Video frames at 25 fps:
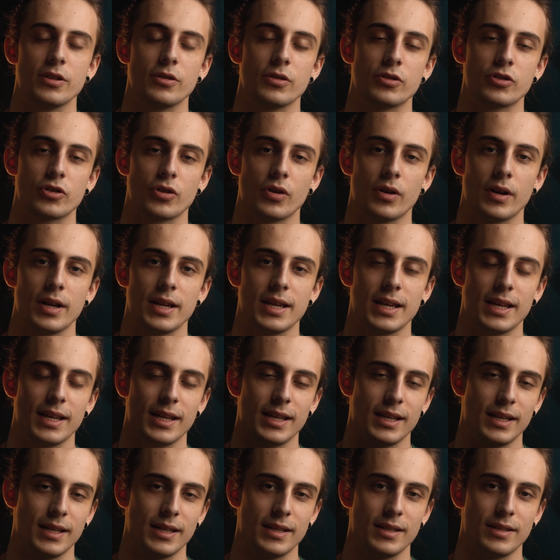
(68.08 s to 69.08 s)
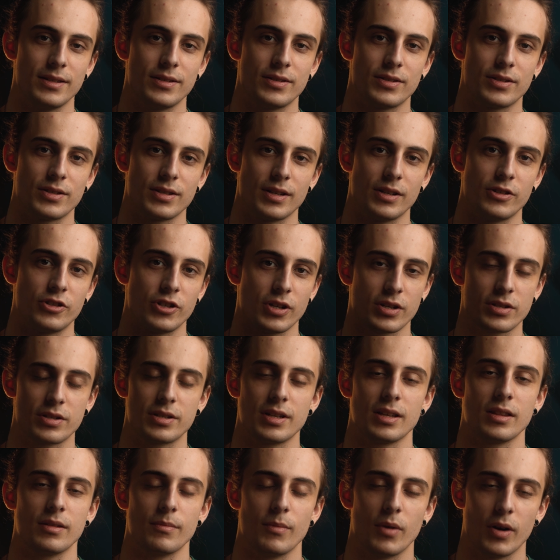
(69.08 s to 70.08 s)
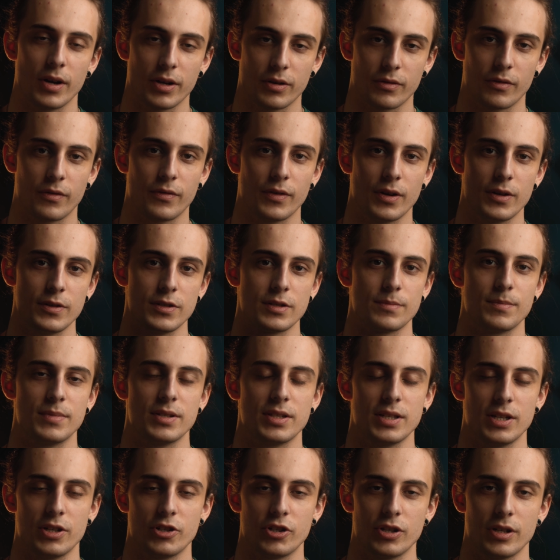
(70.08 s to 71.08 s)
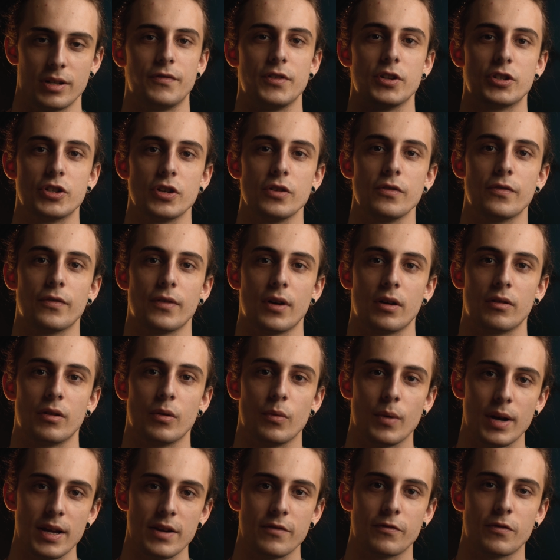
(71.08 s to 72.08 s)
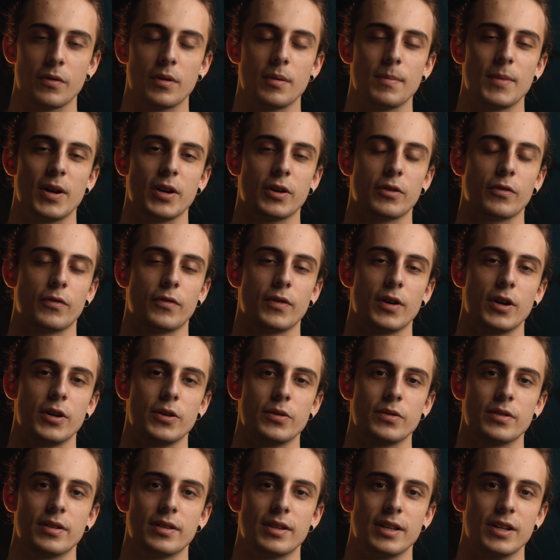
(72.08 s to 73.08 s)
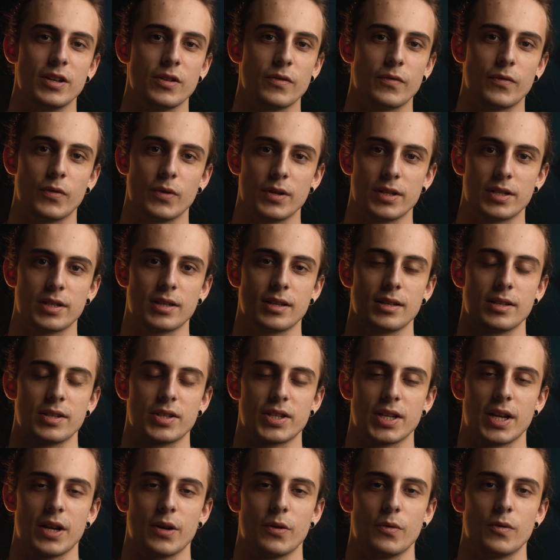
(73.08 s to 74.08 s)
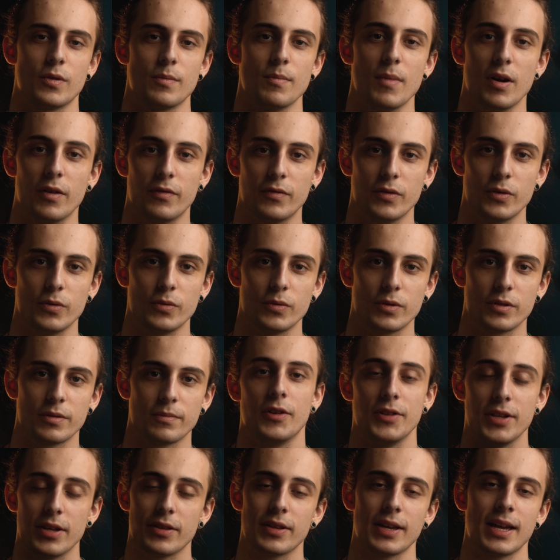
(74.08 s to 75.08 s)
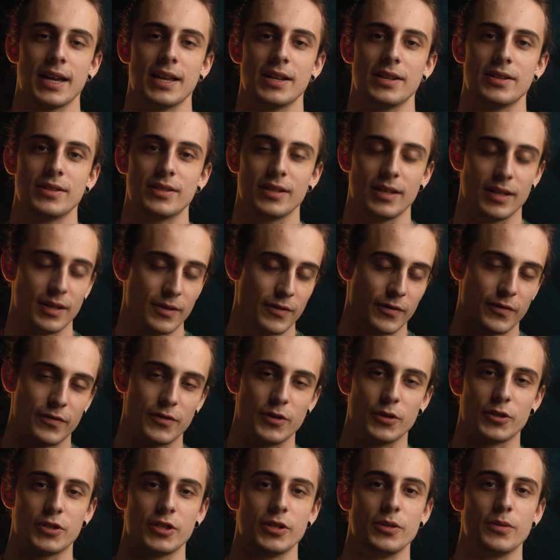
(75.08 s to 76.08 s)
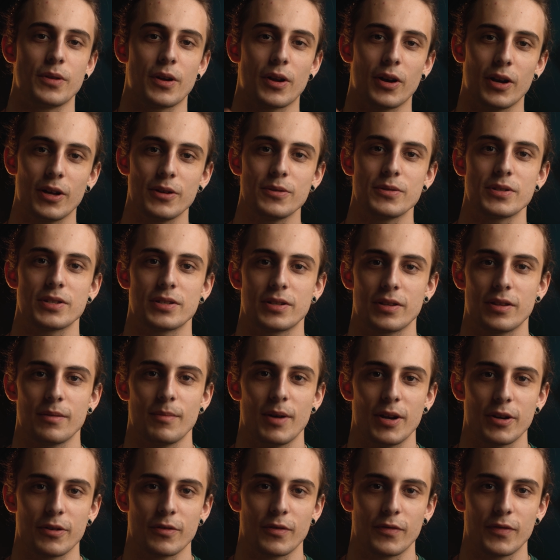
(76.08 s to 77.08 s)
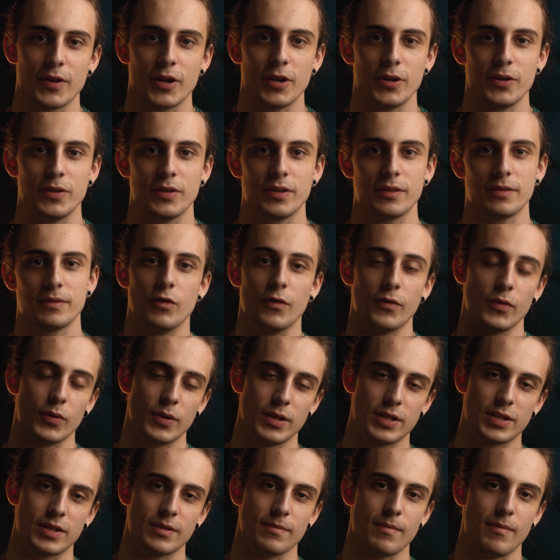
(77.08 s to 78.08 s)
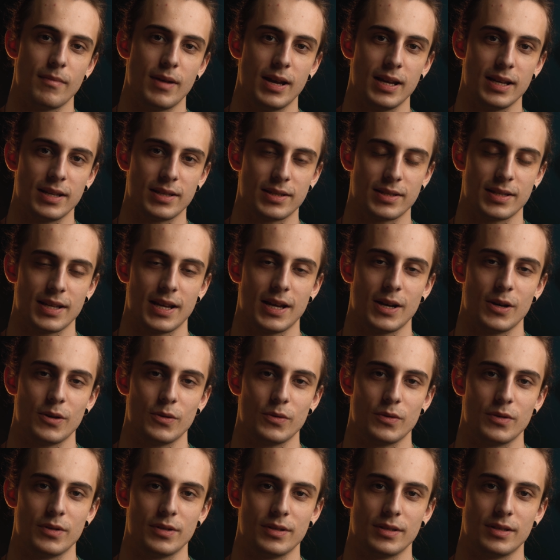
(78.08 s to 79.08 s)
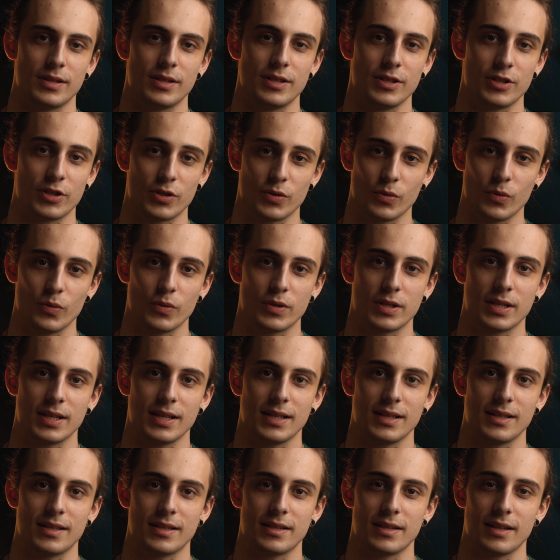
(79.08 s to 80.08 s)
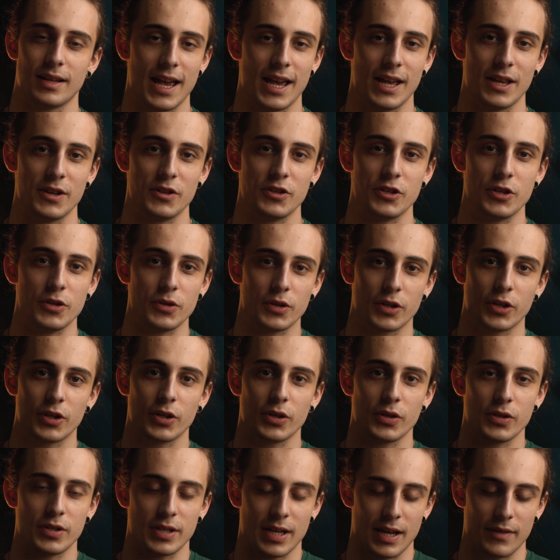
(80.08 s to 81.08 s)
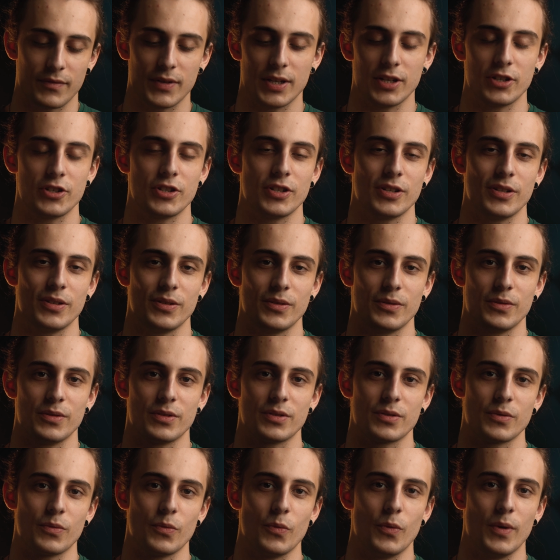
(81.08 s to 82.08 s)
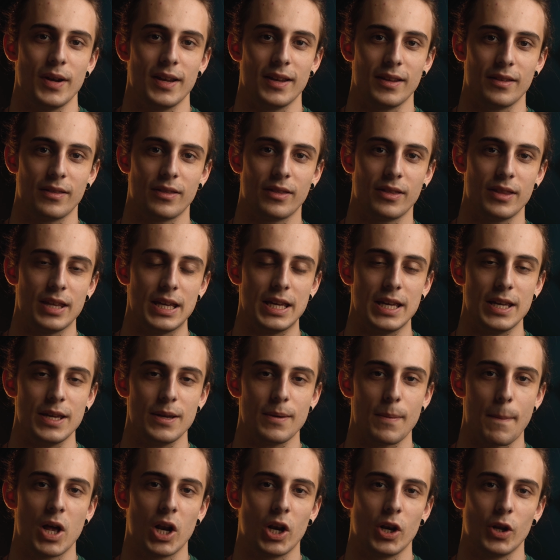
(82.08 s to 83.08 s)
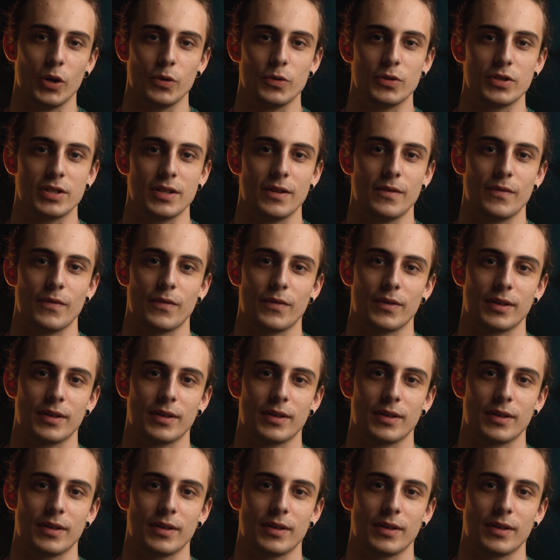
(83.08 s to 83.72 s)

you can try is adjusting the microphone's position. If you're too far away from the microphone, then your voice can sound muffled. On the other hand, if you're too close to the microphone, your voice may sound distorted and you could have issues with the plosive